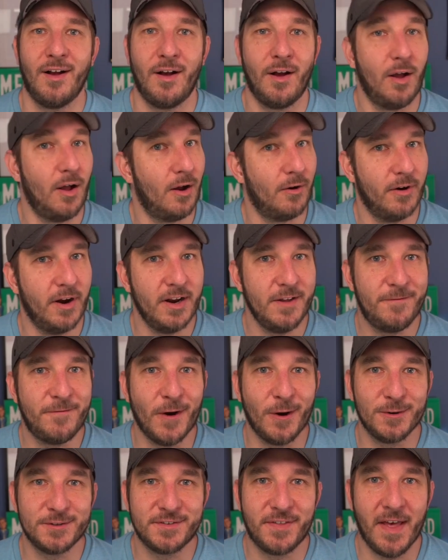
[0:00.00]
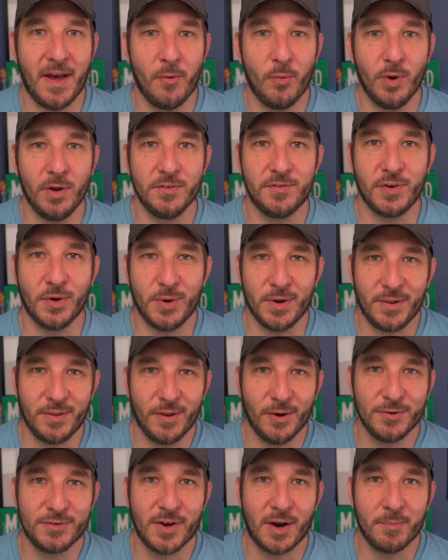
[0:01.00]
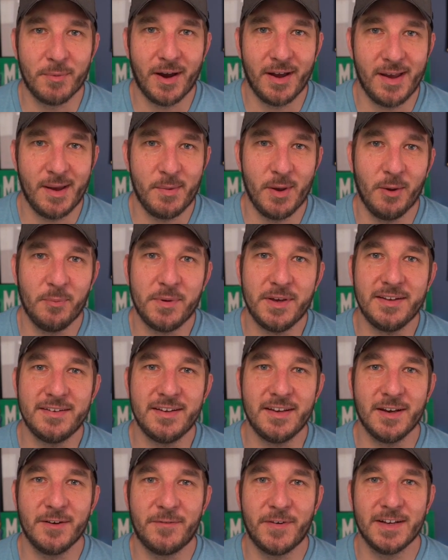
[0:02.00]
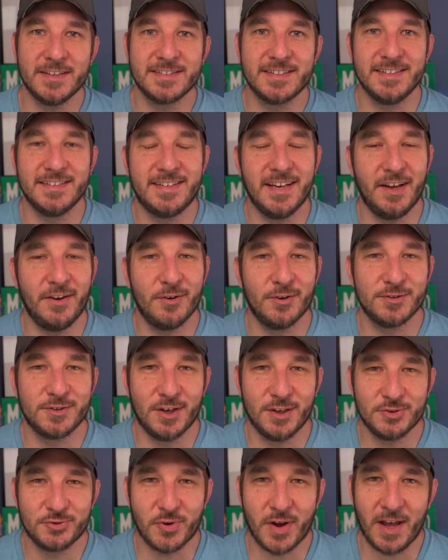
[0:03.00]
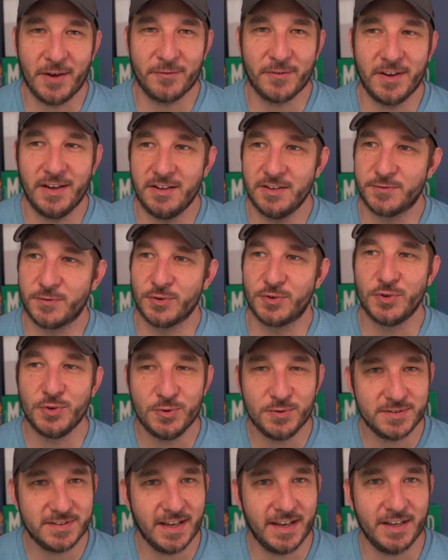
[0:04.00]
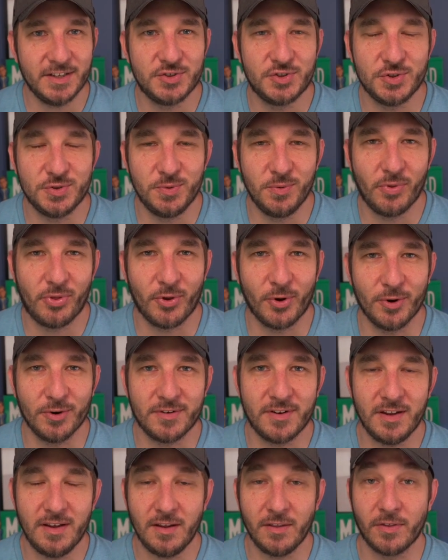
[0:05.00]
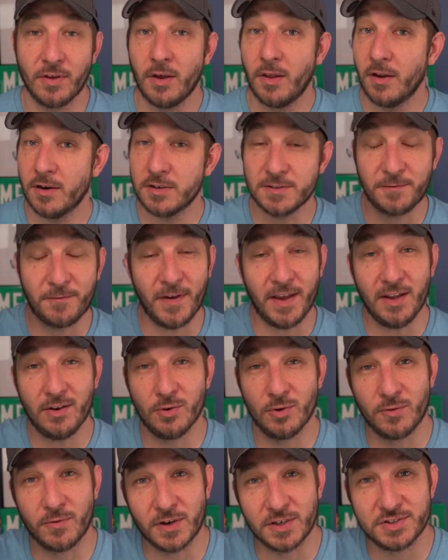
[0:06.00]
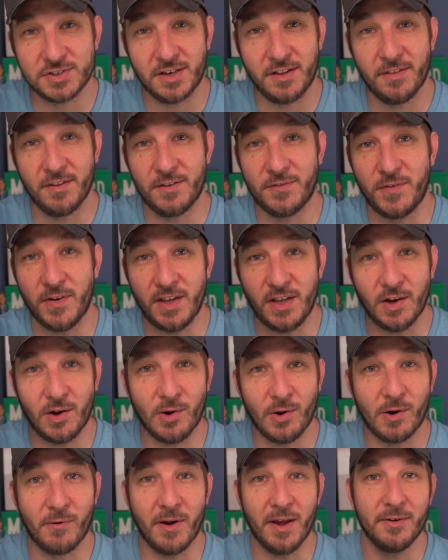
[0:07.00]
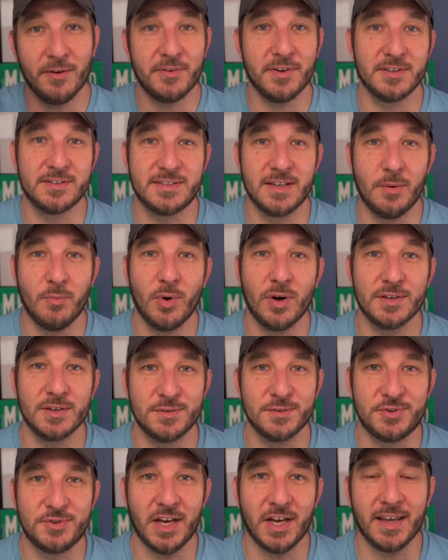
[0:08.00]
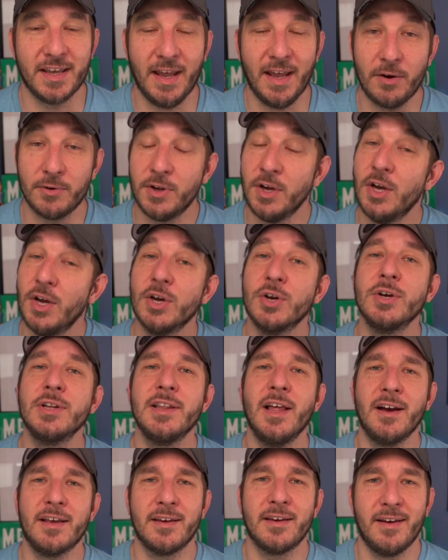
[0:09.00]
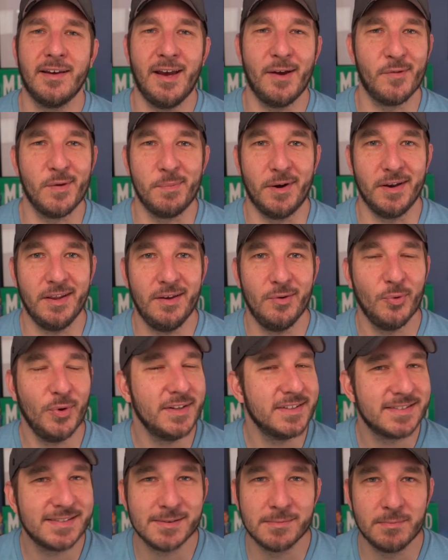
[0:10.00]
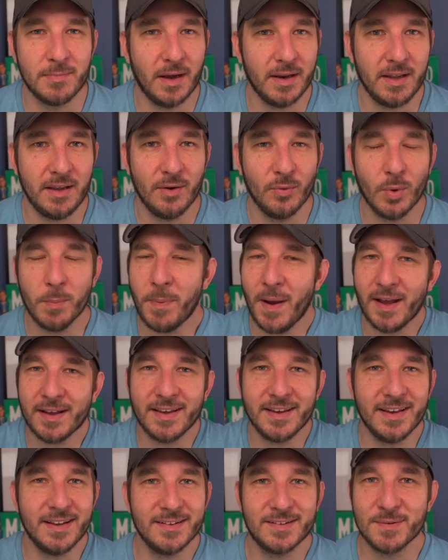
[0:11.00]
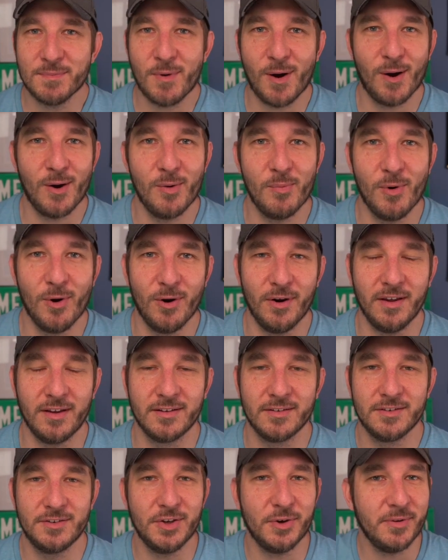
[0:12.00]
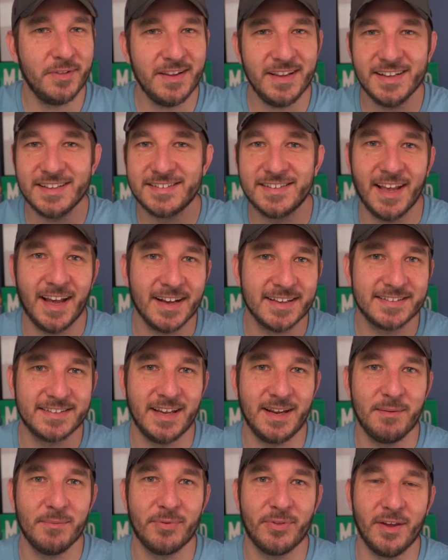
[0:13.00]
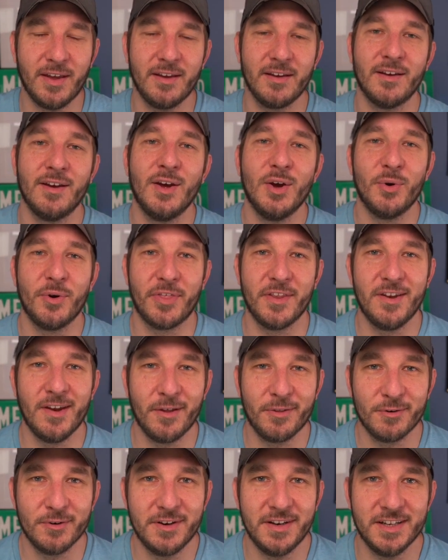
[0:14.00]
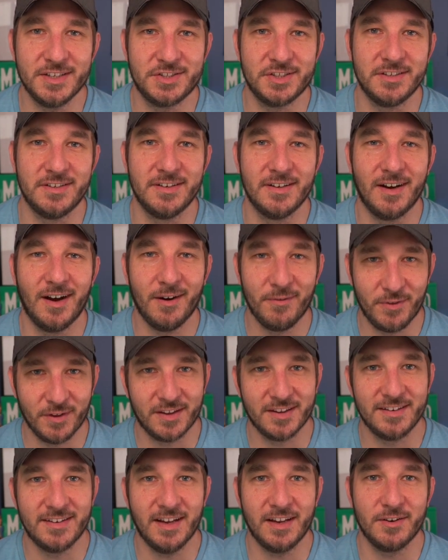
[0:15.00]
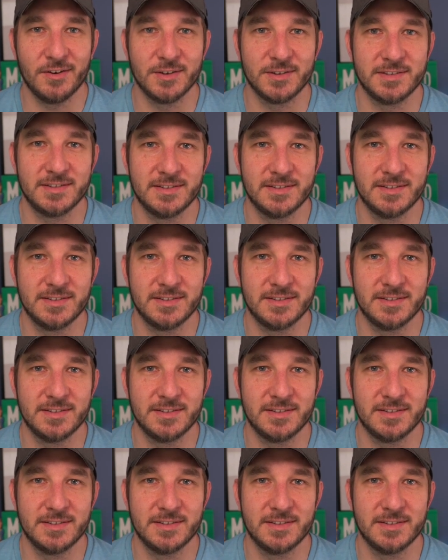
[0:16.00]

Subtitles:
Alrighty, folks, that will do it. Those are my MLB DFS contenders on DraftKings for Tuesday, June 13th. There's a FanDuel version of this video around here somewhere, so check it out. Good luck, everybody. Win some money. We're back again tomorrow morning doing the exact same thing with another edition of the Contenders.